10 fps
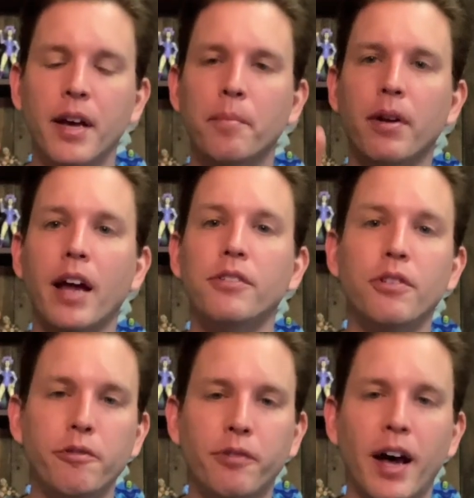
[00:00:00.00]
but I
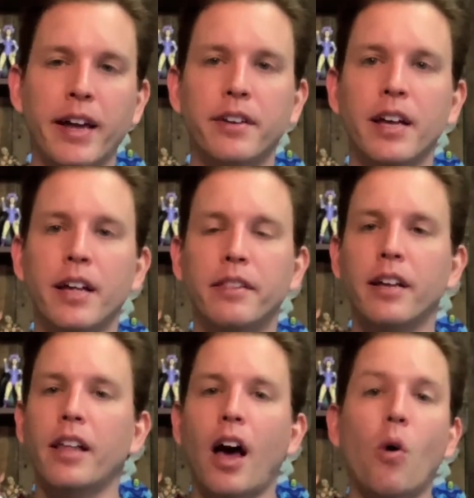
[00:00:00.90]
do find
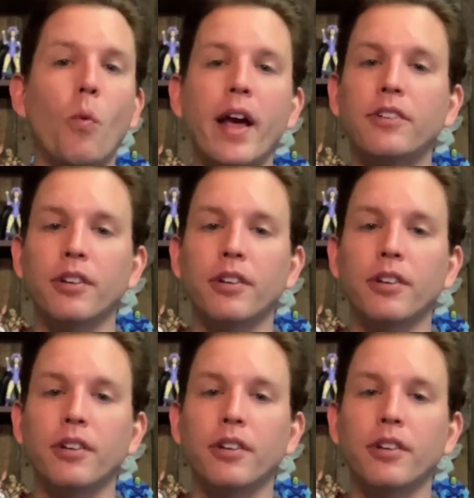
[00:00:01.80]
that a way to